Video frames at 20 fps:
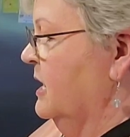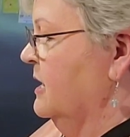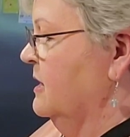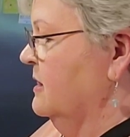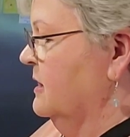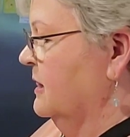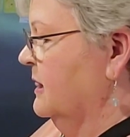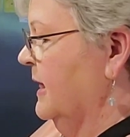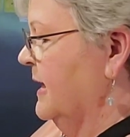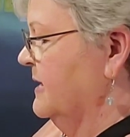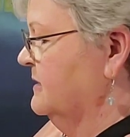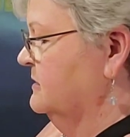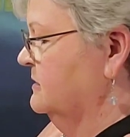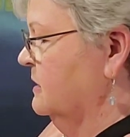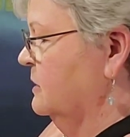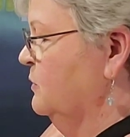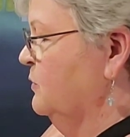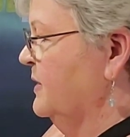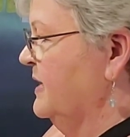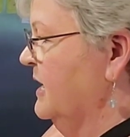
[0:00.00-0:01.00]
Okay, the last
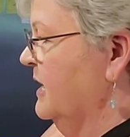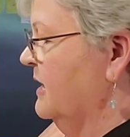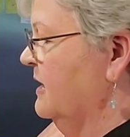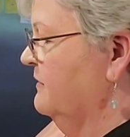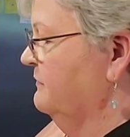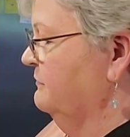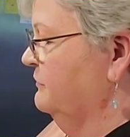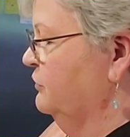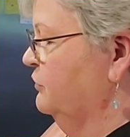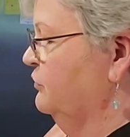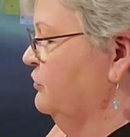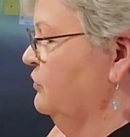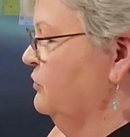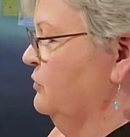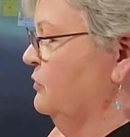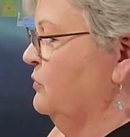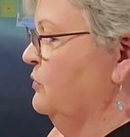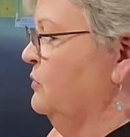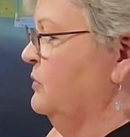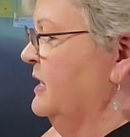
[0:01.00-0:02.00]
thing we have to
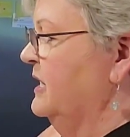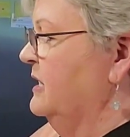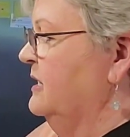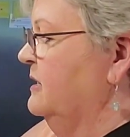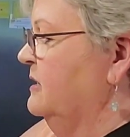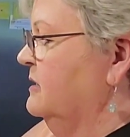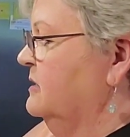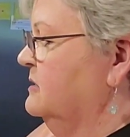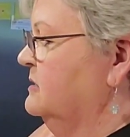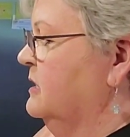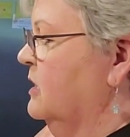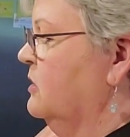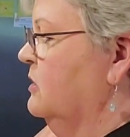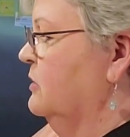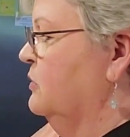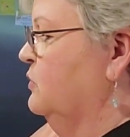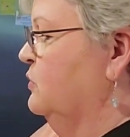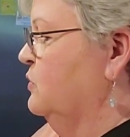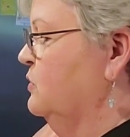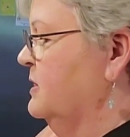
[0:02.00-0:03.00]
do is
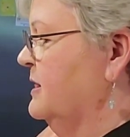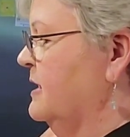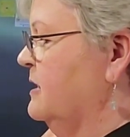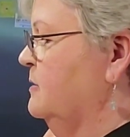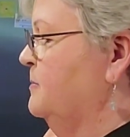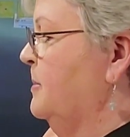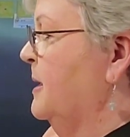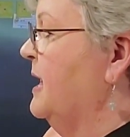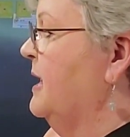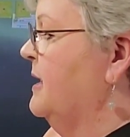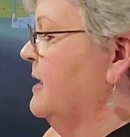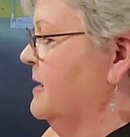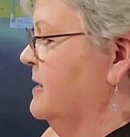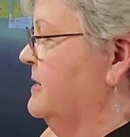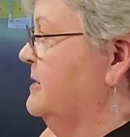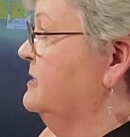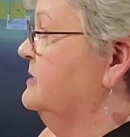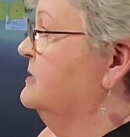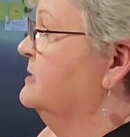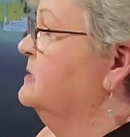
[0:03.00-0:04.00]
our Kool-Aid
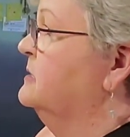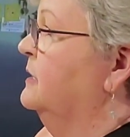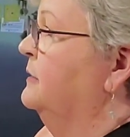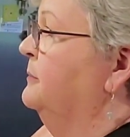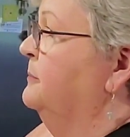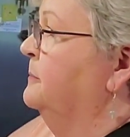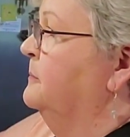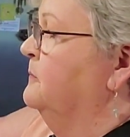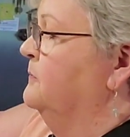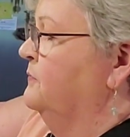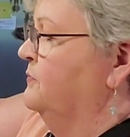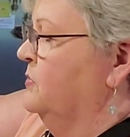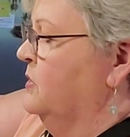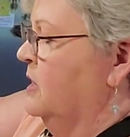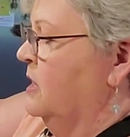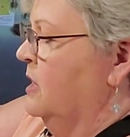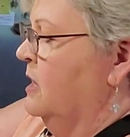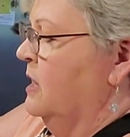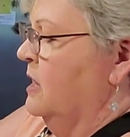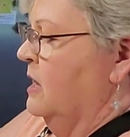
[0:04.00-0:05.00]
pies.
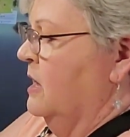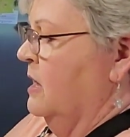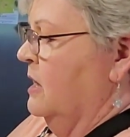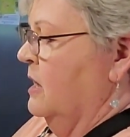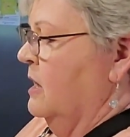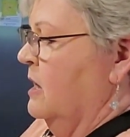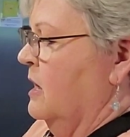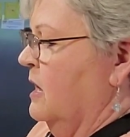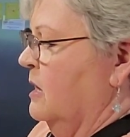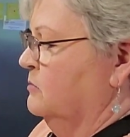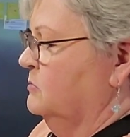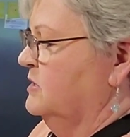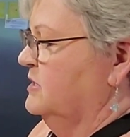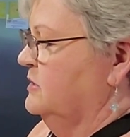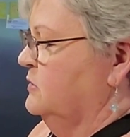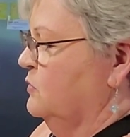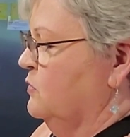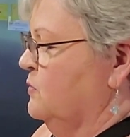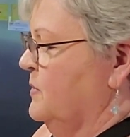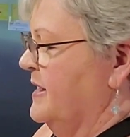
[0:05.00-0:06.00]
I'm
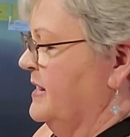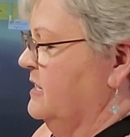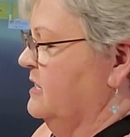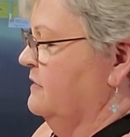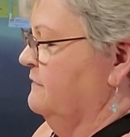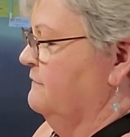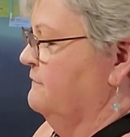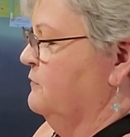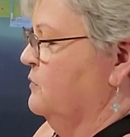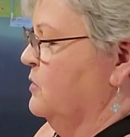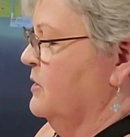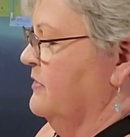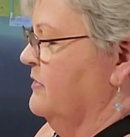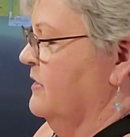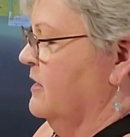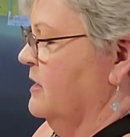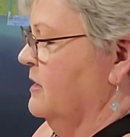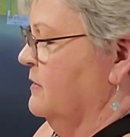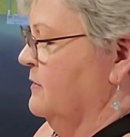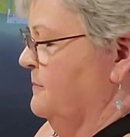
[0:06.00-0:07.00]
still waiting for
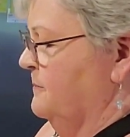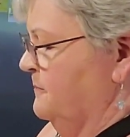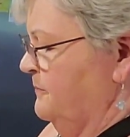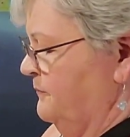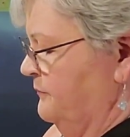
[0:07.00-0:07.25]
the